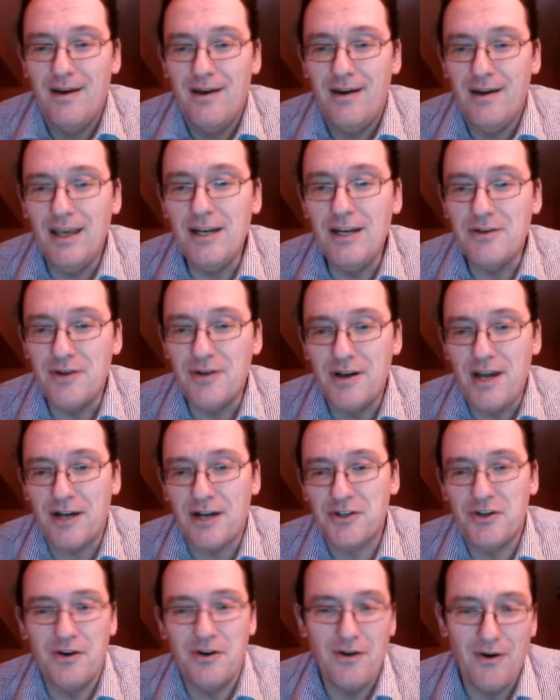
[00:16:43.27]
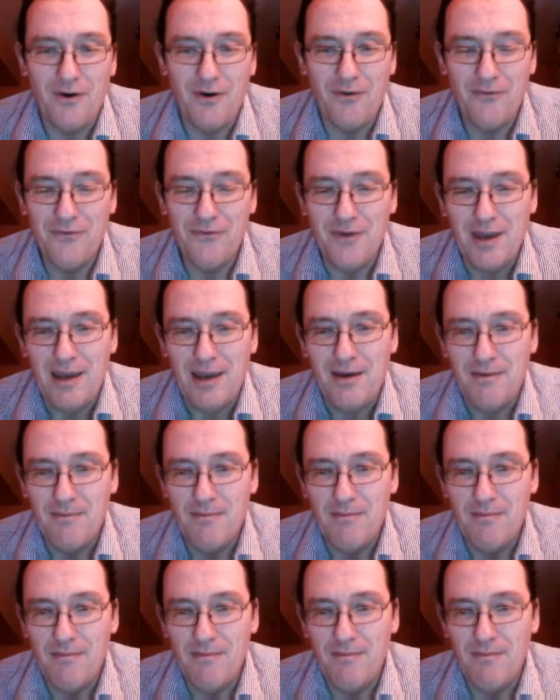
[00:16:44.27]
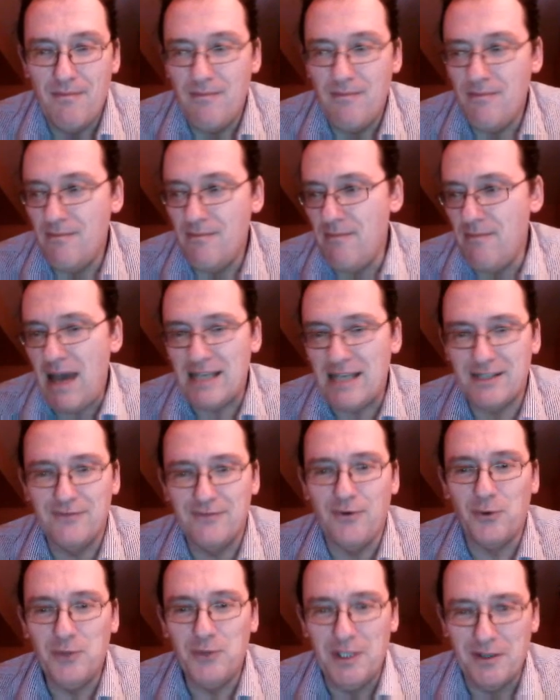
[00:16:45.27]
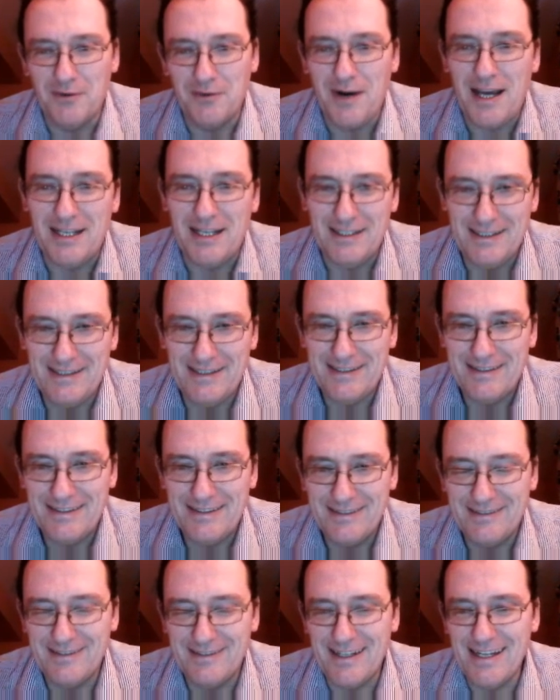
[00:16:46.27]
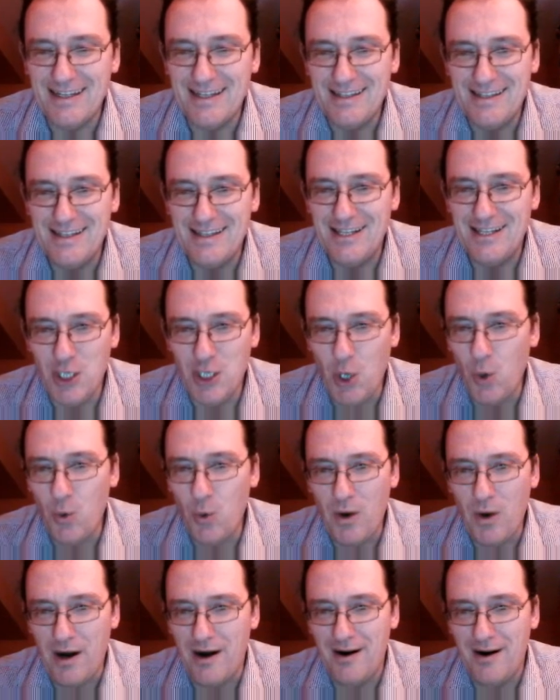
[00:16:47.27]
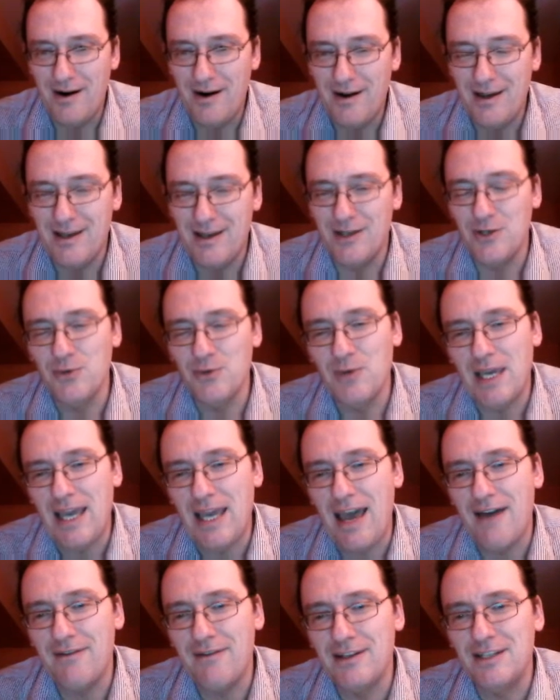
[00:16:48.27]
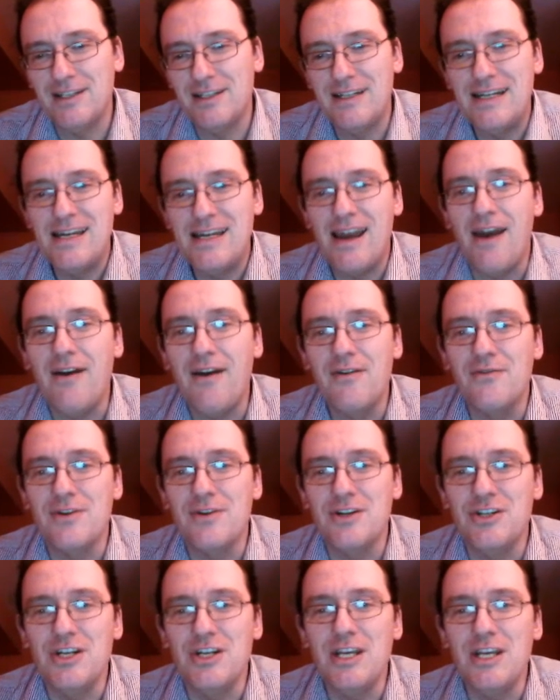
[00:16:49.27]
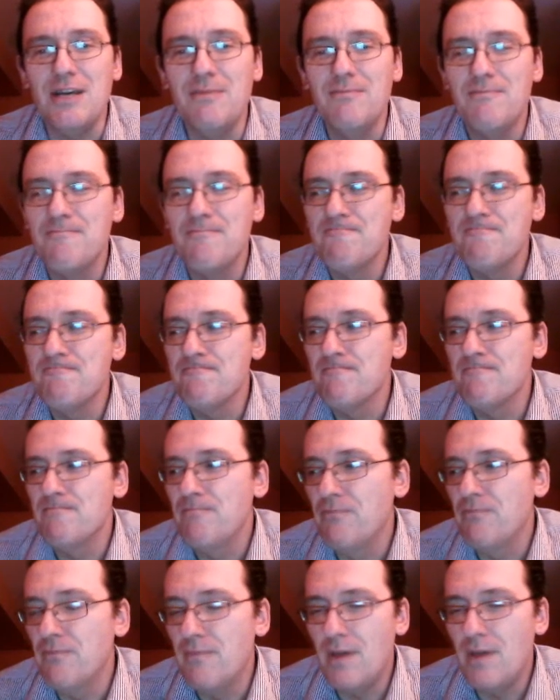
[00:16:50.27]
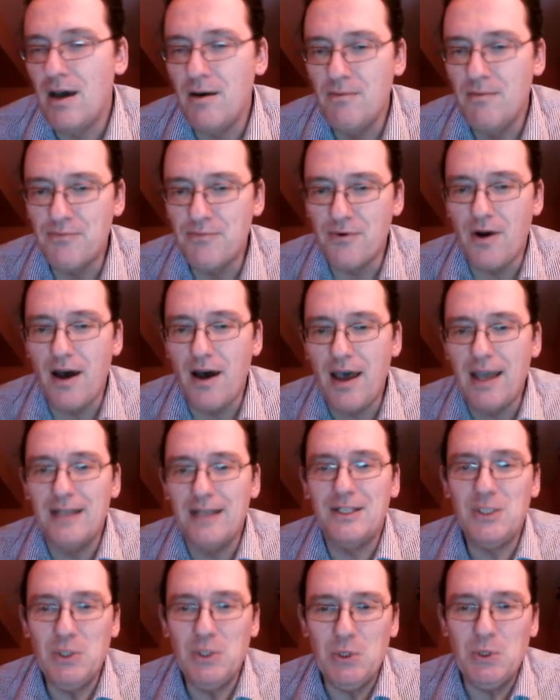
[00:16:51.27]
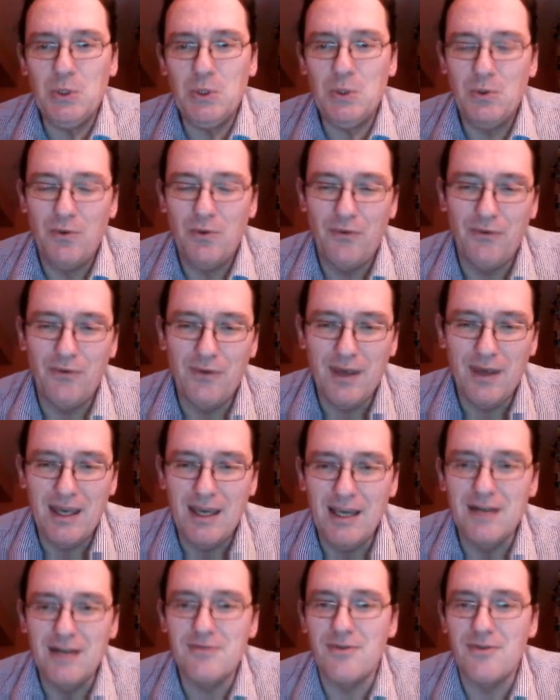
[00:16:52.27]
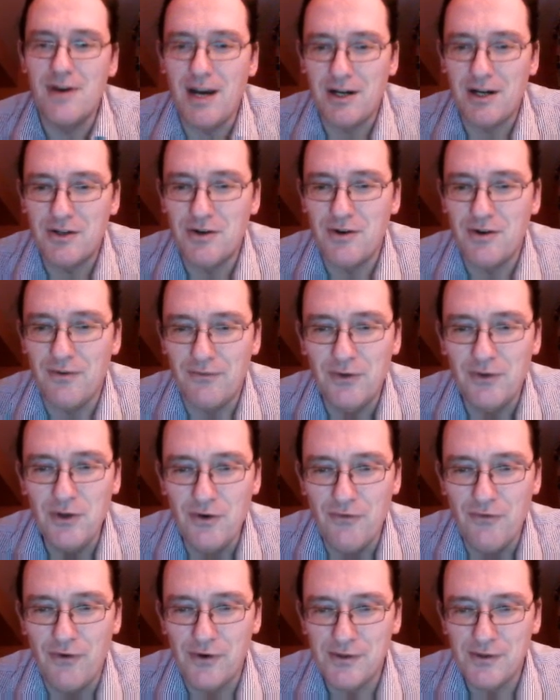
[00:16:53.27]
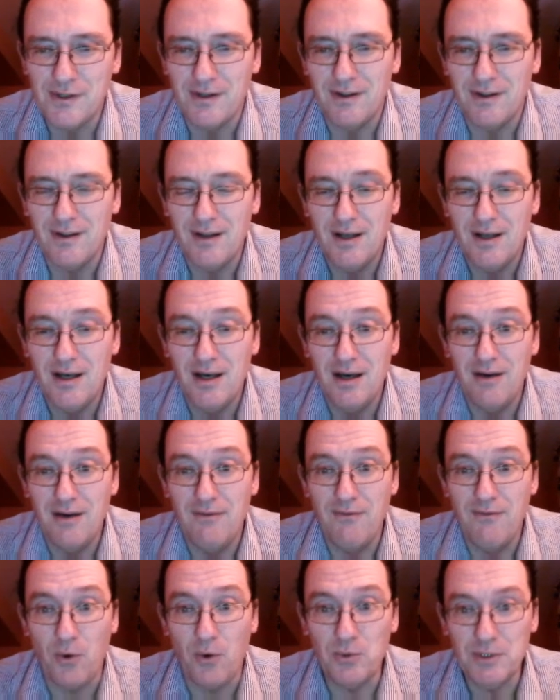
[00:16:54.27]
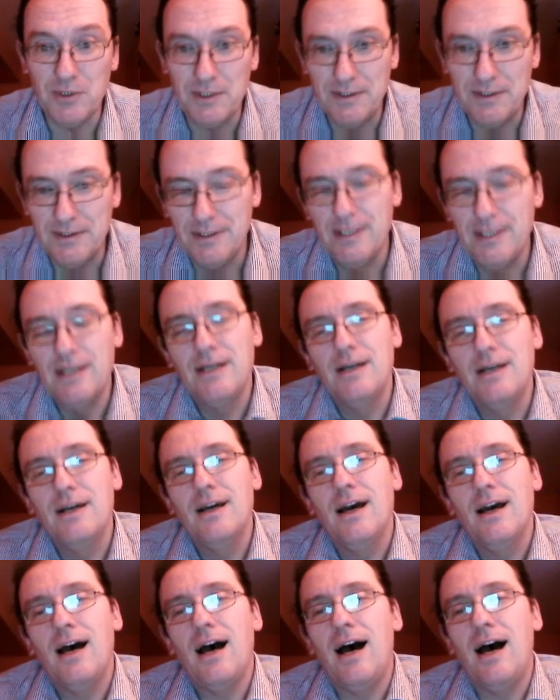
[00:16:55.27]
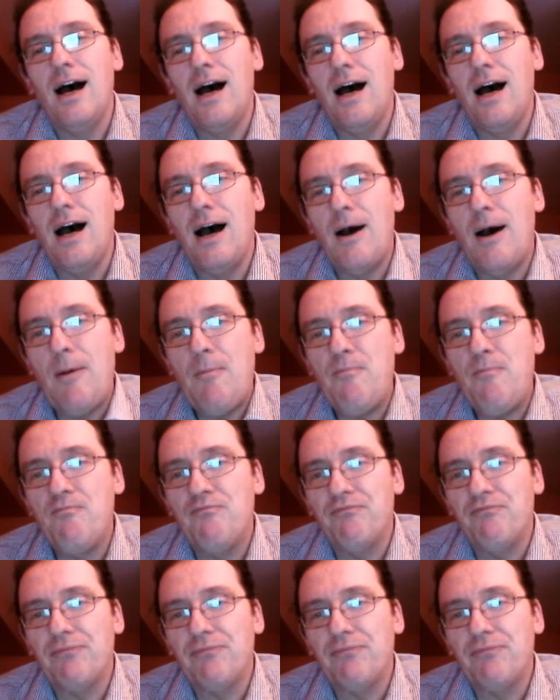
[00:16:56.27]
introduction of the mass voting rights, right? Nowhere do we have a totalitarian regime prior to the introduction of universal vote. And